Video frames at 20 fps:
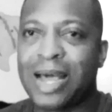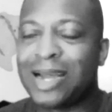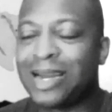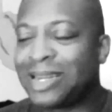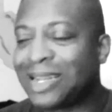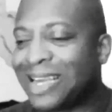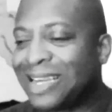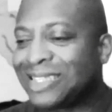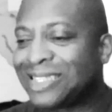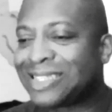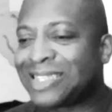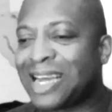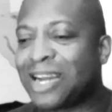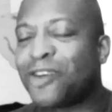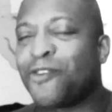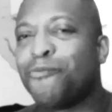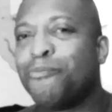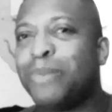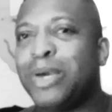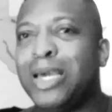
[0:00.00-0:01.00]
And instead
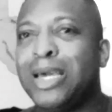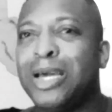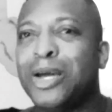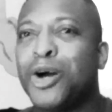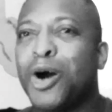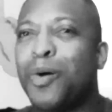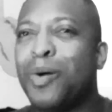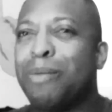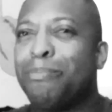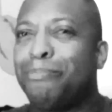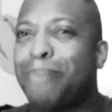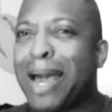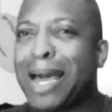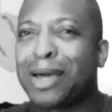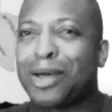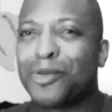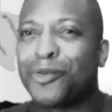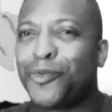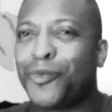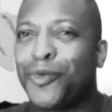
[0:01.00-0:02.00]
of me going
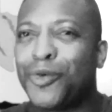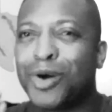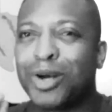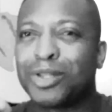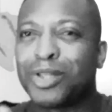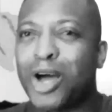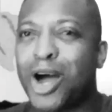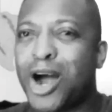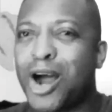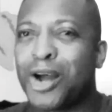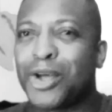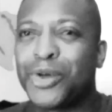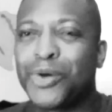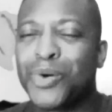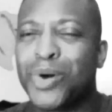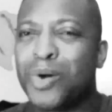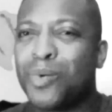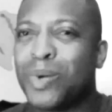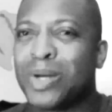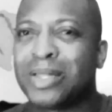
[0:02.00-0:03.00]
back and forth
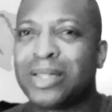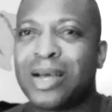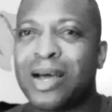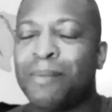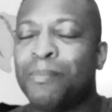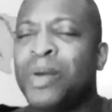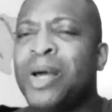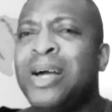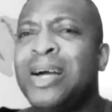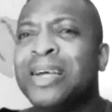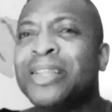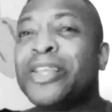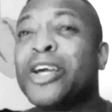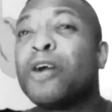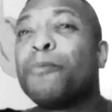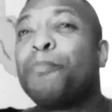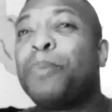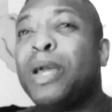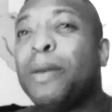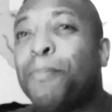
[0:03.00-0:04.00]
arguing with them, there
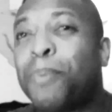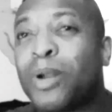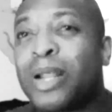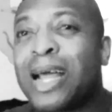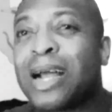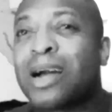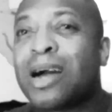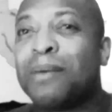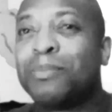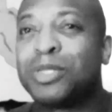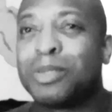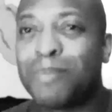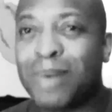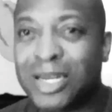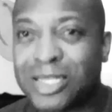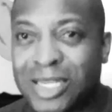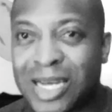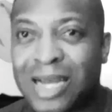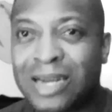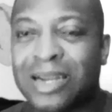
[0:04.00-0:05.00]
are people that come to
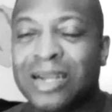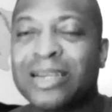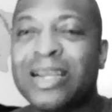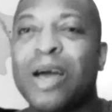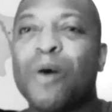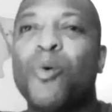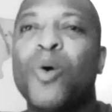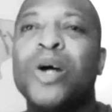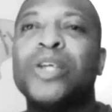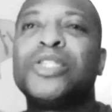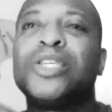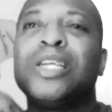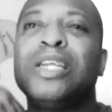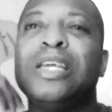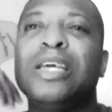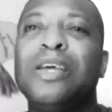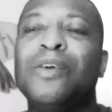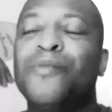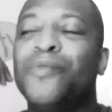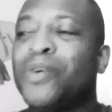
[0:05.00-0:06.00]
my channel that want to
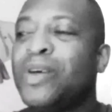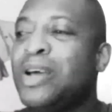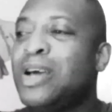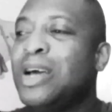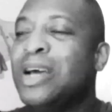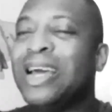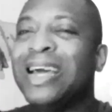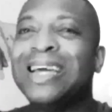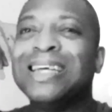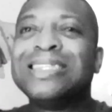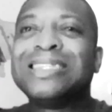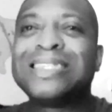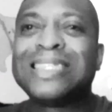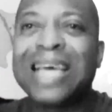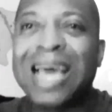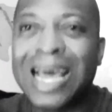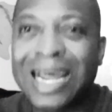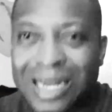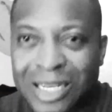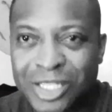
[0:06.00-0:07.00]
leave
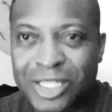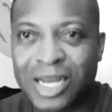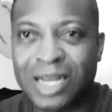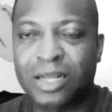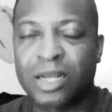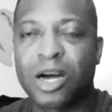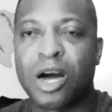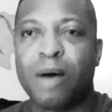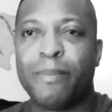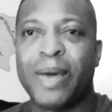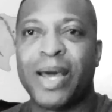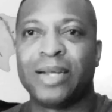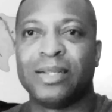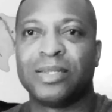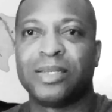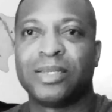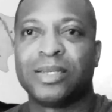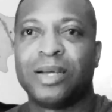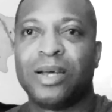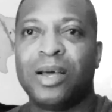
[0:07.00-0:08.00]
intelligent
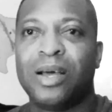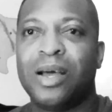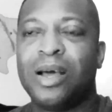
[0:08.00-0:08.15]
comments